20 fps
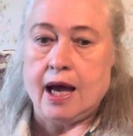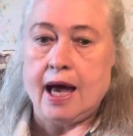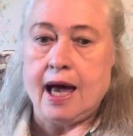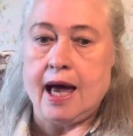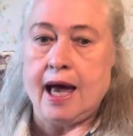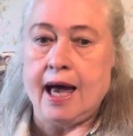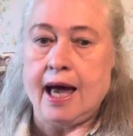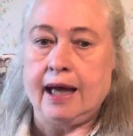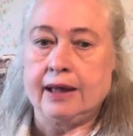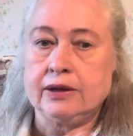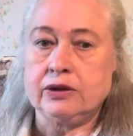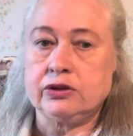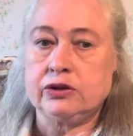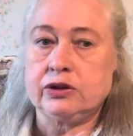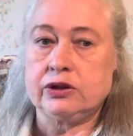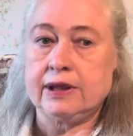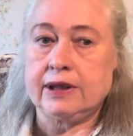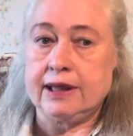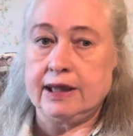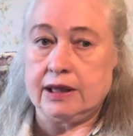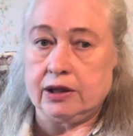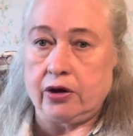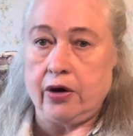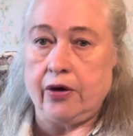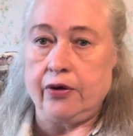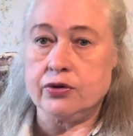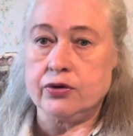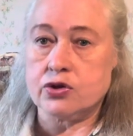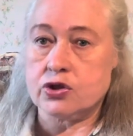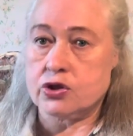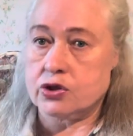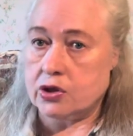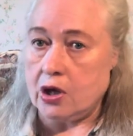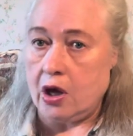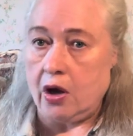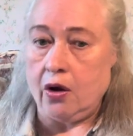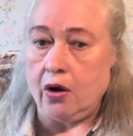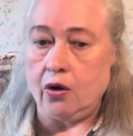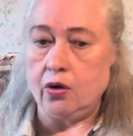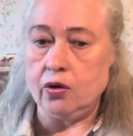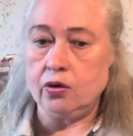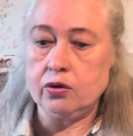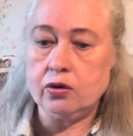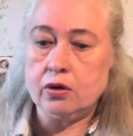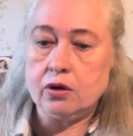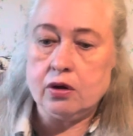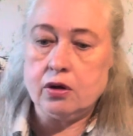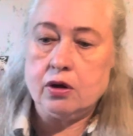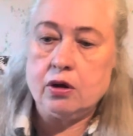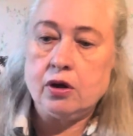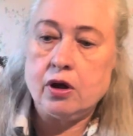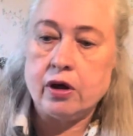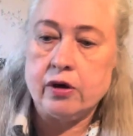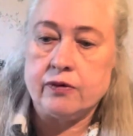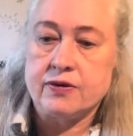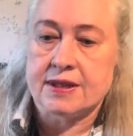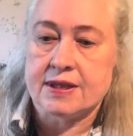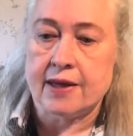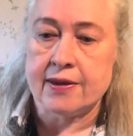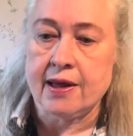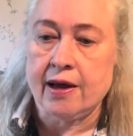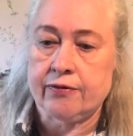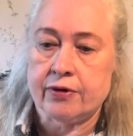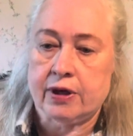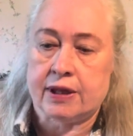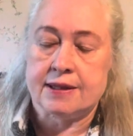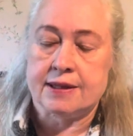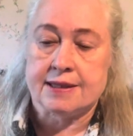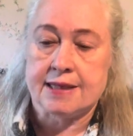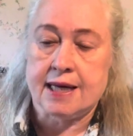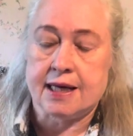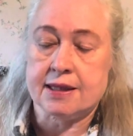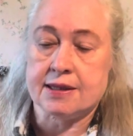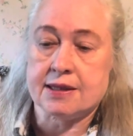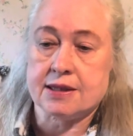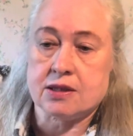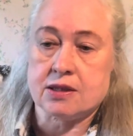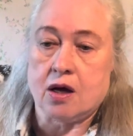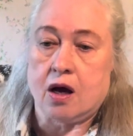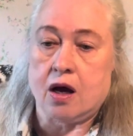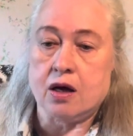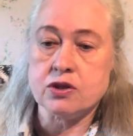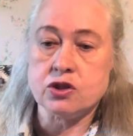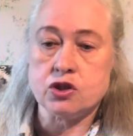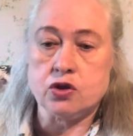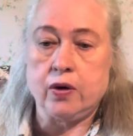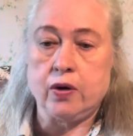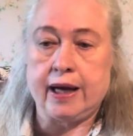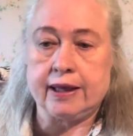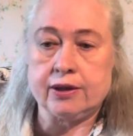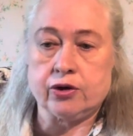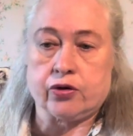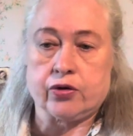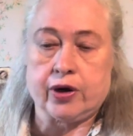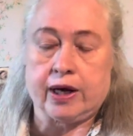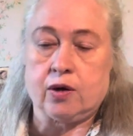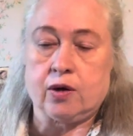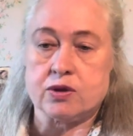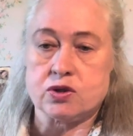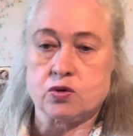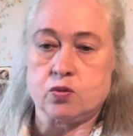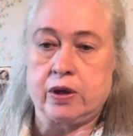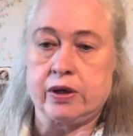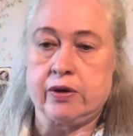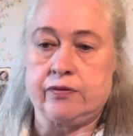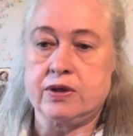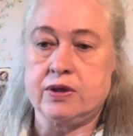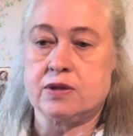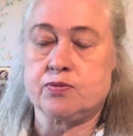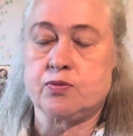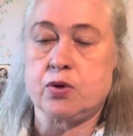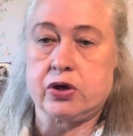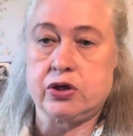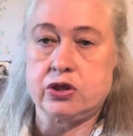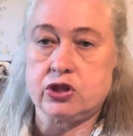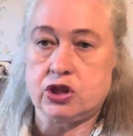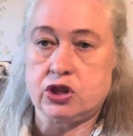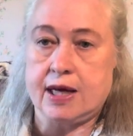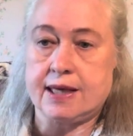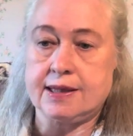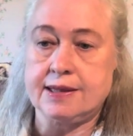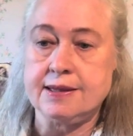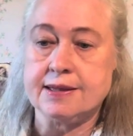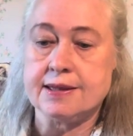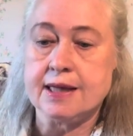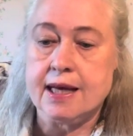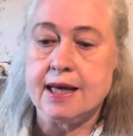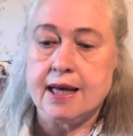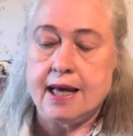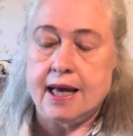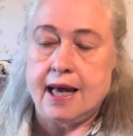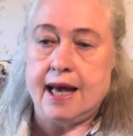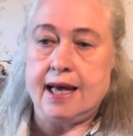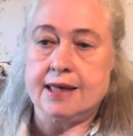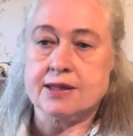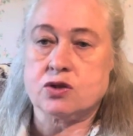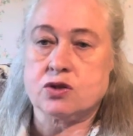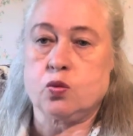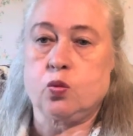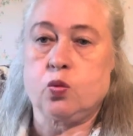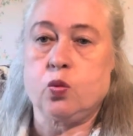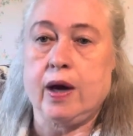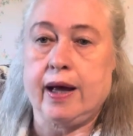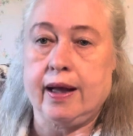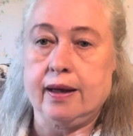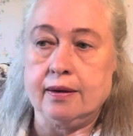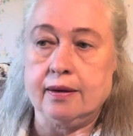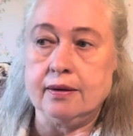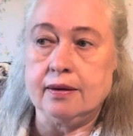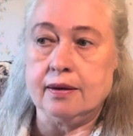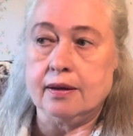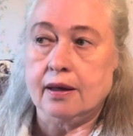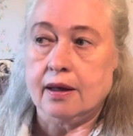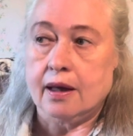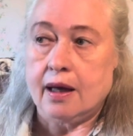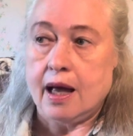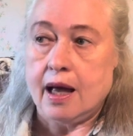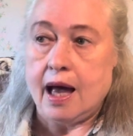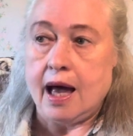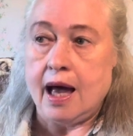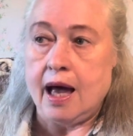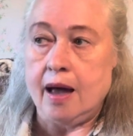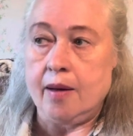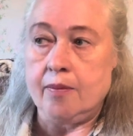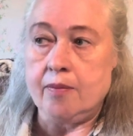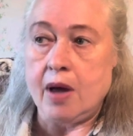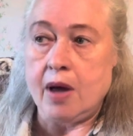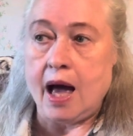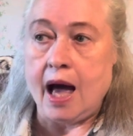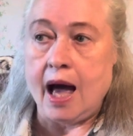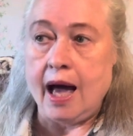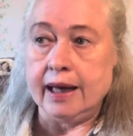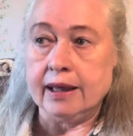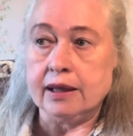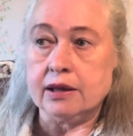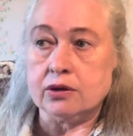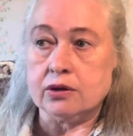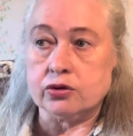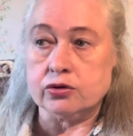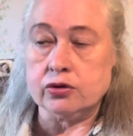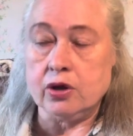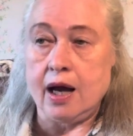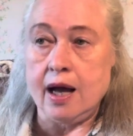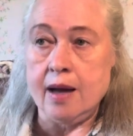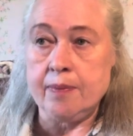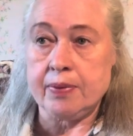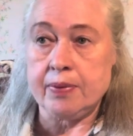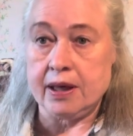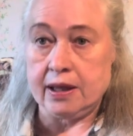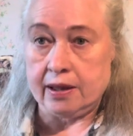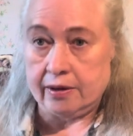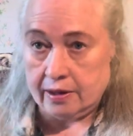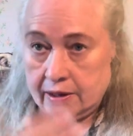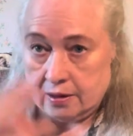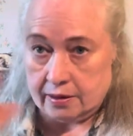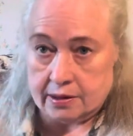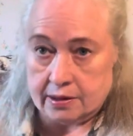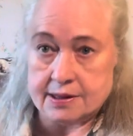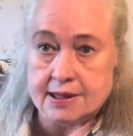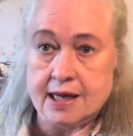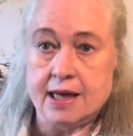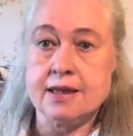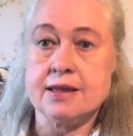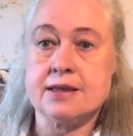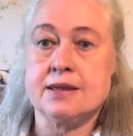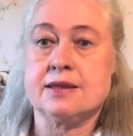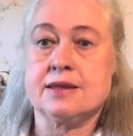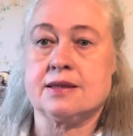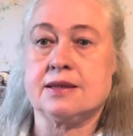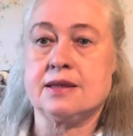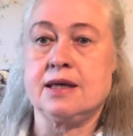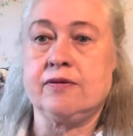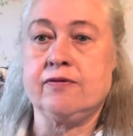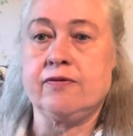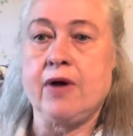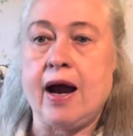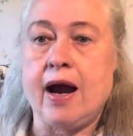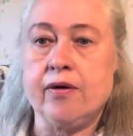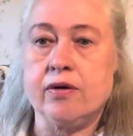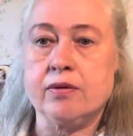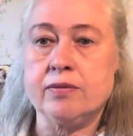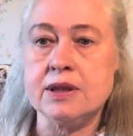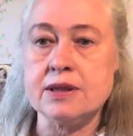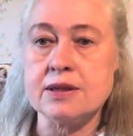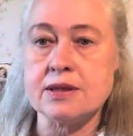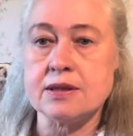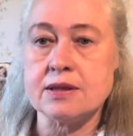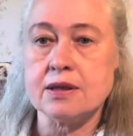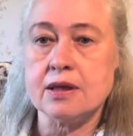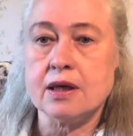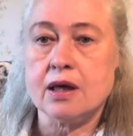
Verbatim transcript: and he coached a whole lot of South African tennis stars. Johan Kriek was one of his proteges as well. Um, I grew up in a tennis environment